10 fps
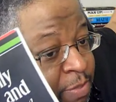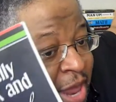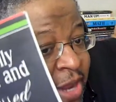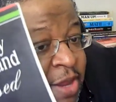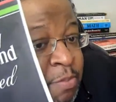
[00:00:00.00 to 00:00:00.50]

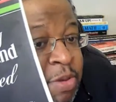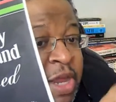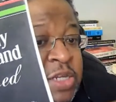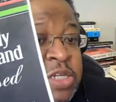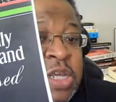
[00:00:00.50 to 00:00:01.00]
Black and
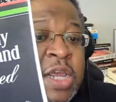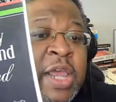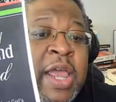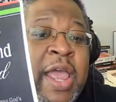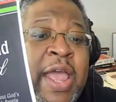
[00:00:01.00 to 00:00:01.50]
Blessed
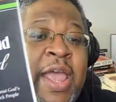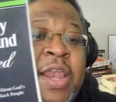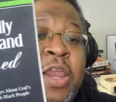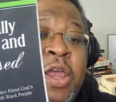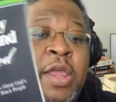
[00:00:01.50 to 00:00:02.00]

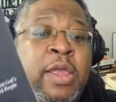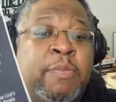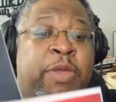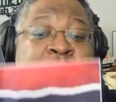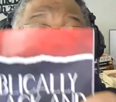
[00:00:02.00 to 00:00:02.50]
and
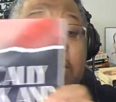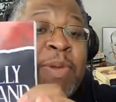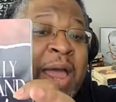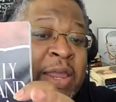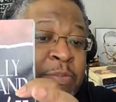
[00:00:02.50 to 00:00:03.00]
Biblically
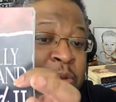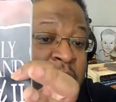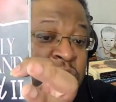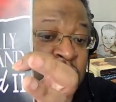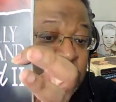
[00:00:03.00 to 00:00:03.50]
Black and
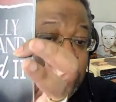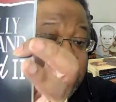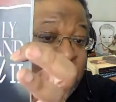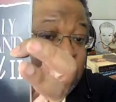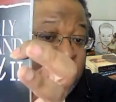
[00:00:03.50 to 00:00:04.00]
Blessed 2
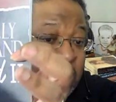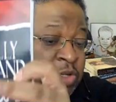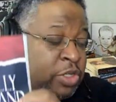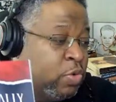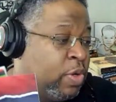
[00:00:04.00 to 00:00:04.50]
is out now
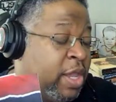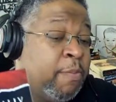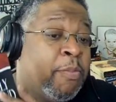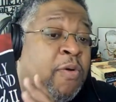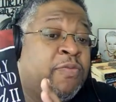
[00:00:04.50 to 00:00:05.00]
too.
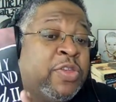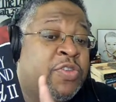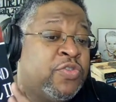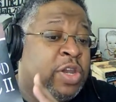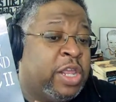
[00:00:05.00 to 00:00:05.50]
Get both the
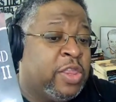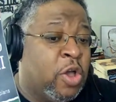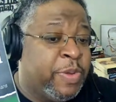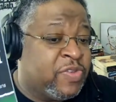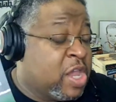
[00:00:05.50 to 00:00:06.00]
Children of the
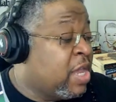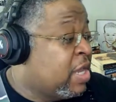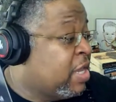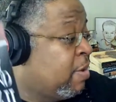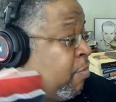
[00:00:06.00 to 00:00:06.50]
Ethiopians.
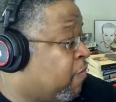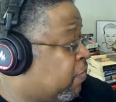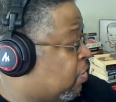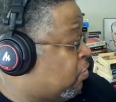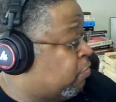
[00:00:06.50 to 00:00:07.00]
Get both
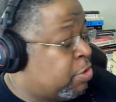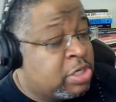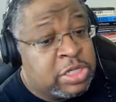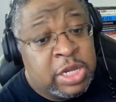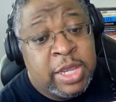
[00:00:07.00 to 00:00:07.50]
of those
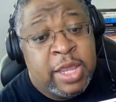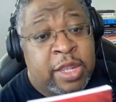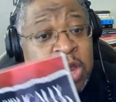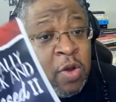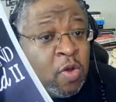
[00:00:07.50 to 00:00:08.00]
books.
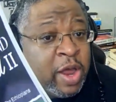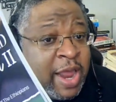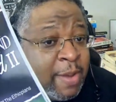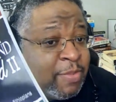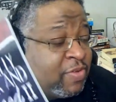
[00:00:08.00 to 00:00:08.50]
They're on
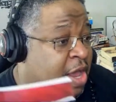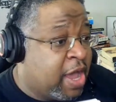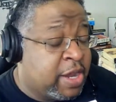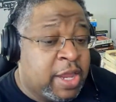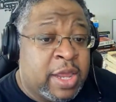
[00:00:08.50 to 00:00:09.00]

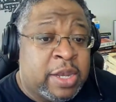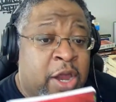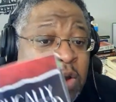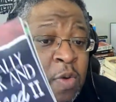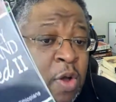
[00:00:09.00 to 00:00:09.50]
Amazon.
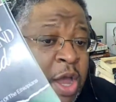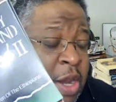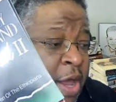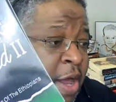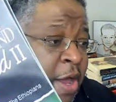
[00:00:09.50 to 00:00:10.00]
They're
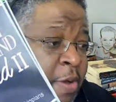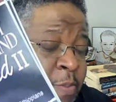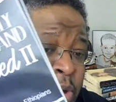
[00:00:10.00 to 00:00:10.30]
on um,